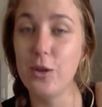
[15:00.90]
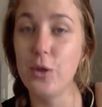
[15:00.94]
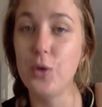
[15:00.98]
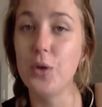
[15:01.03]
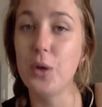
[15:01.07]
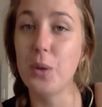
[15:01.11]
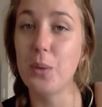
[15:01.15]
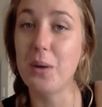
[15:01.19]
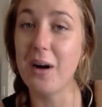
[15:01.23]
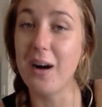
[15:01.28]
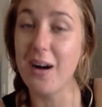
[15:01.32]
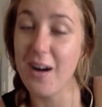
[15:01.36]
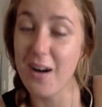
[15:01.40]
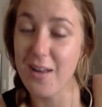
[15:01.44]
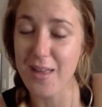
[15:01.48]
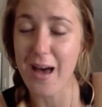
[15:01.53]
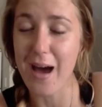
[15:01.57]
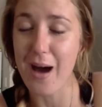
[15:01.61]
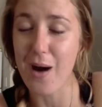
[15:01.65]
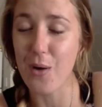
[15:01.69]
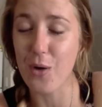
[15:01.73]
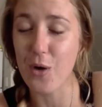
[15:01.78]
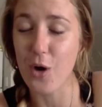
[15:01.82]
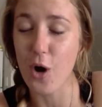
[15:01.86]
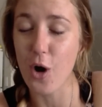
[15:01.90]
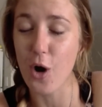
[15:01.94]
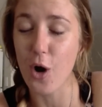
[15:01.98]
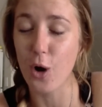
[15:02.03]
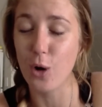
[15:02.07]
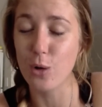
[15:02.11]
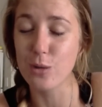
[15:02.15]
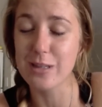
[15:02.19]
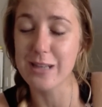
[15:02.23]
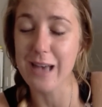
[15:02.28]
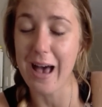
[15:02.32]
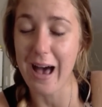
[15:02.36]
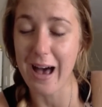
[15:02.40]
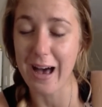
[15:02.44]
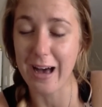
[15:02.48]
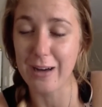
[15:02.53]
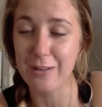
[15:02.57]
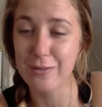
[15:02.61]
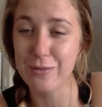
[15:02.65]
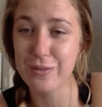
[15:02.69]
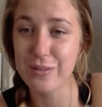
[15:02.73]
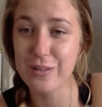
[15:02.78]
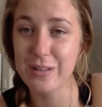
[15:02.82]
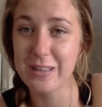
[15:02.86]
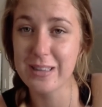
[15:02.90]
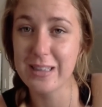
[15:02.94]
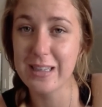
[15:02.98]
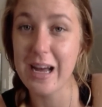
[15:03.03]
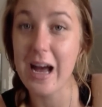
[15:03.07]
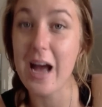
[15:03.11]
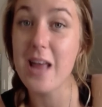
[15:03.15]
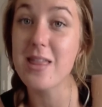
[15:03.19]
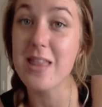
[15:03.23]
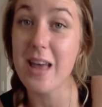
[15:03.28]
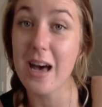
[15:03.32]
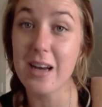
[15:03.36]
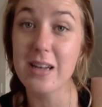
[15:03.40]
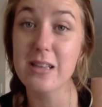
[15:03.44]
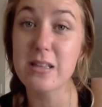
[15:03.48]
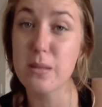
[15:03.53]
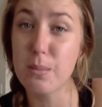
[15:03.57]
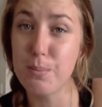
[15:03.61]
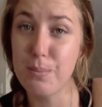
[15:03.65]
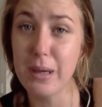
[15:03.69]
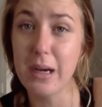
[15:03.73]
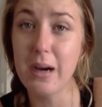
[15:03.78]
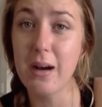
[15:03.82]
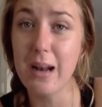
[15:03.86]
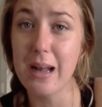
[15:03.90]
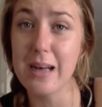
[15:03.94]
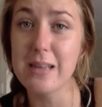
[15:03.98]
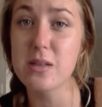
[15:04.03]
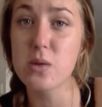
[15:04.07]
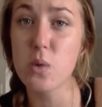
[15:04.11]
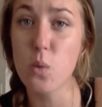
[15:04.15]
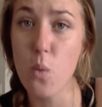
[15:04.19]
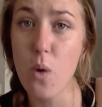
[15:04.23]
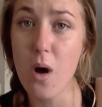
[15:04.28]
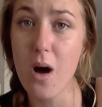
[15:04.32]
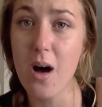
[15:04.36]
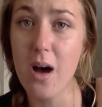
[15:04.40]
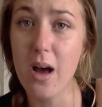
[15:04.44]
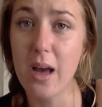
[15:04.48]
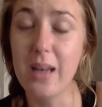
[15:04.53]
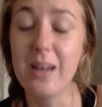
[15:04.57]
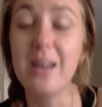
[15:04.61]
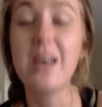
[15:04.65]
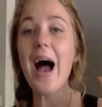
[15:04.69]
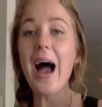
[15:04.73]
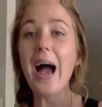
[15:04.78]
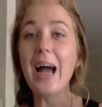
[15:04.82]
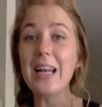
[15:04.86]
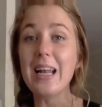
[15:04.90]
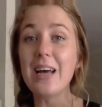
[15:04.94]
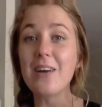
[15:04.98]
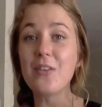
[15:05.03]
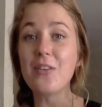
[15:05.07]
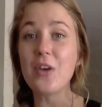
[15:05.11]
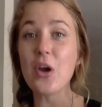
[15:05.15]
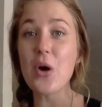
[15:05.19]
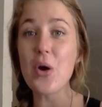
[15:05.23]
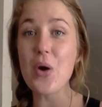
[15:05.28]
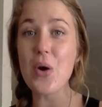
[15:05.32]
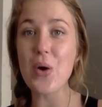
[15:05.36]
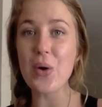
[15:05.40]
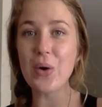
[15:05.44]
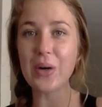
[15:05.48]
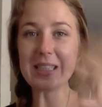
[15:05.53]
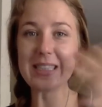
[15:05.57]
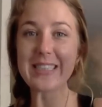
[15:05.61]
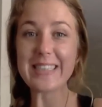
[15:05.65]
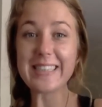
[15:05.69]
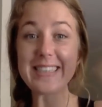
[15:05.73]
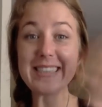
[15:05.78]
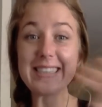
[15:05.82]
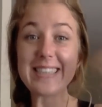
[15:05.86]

you know what other alcohol to have. And that is a big glass of wine. I love you!